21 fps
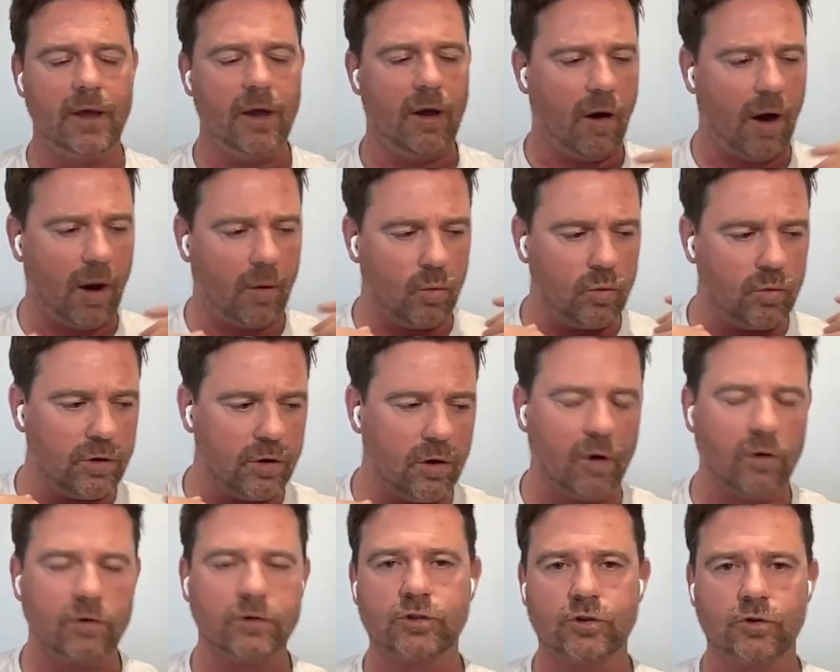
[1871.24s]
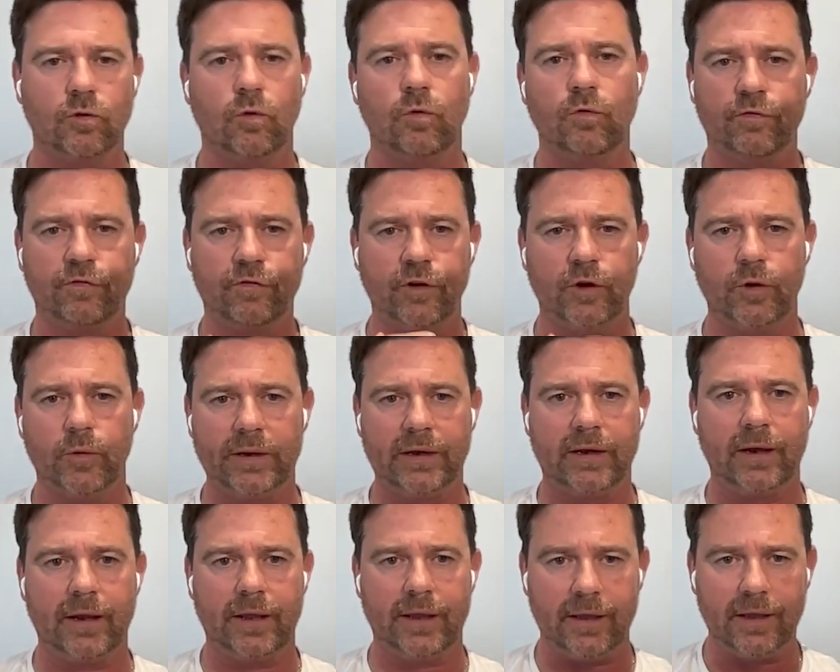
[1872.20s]
I will not talk
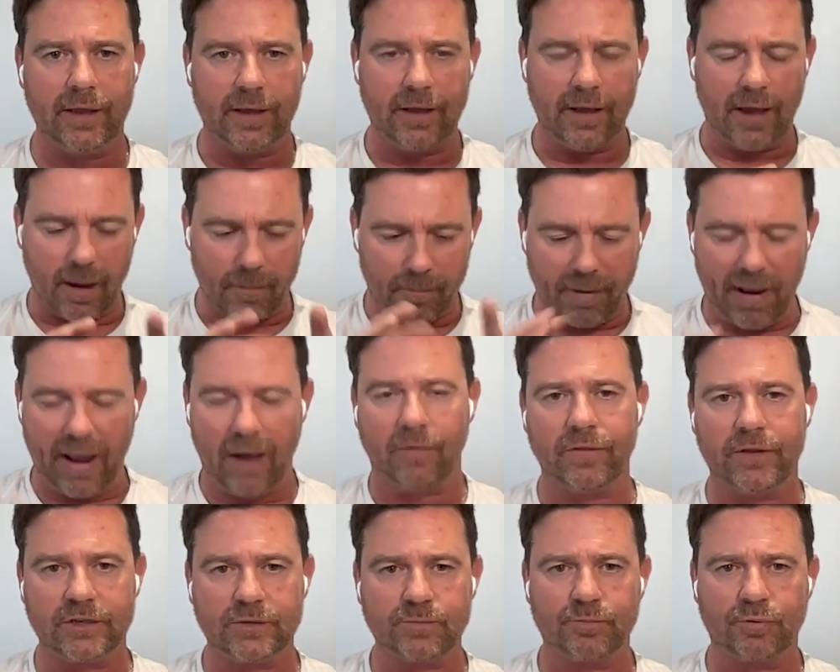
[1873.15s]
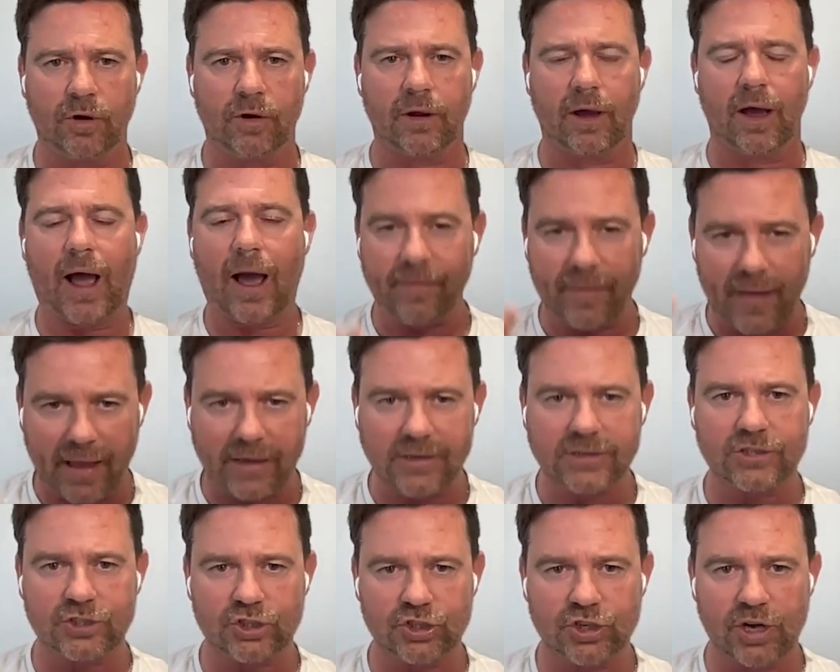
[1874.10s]
fluidly about this product, and
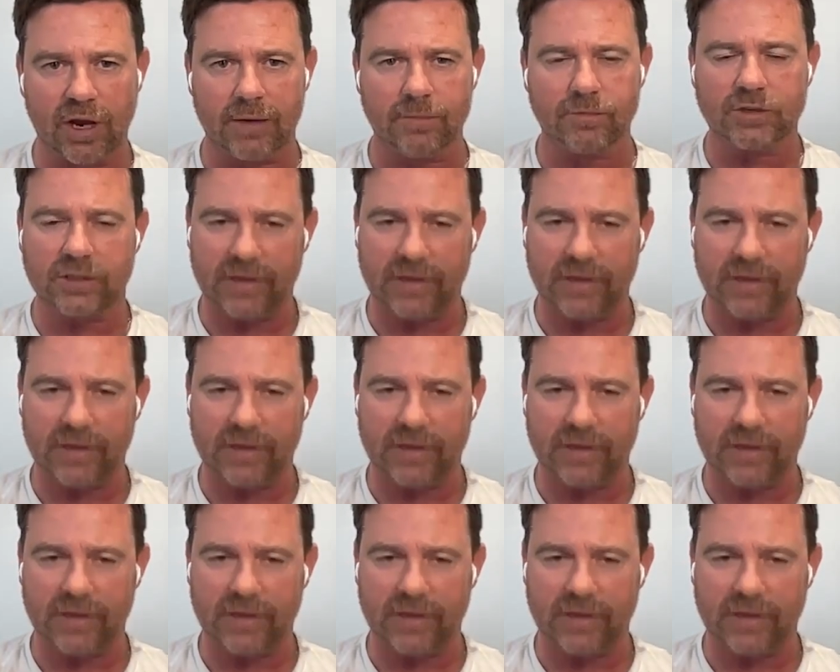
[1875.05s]
that's a shame.